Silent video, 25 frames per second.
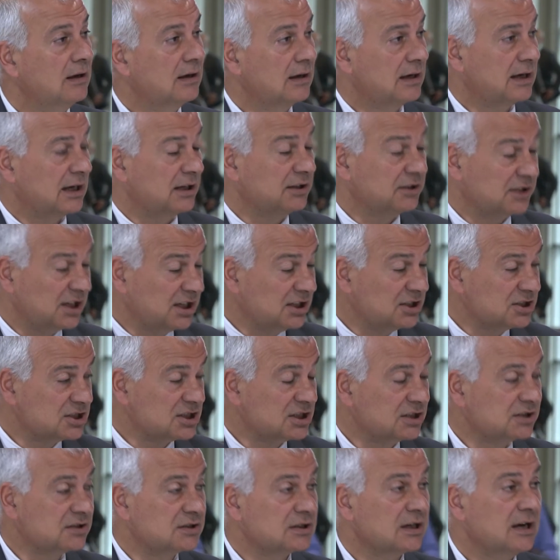
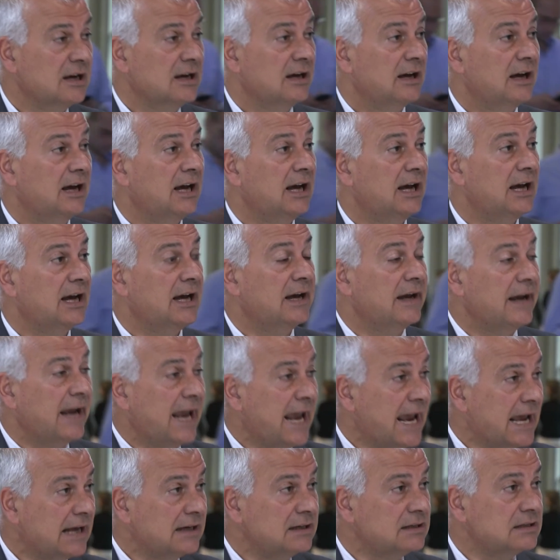contingent,
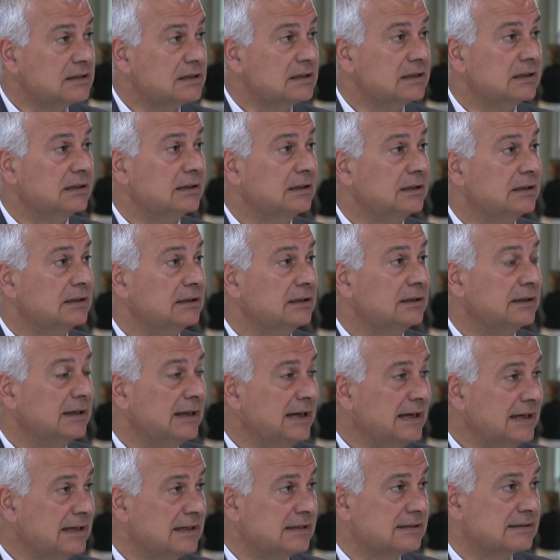and
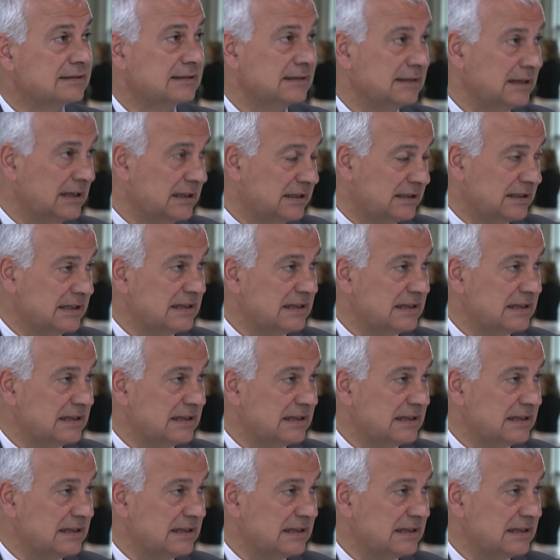it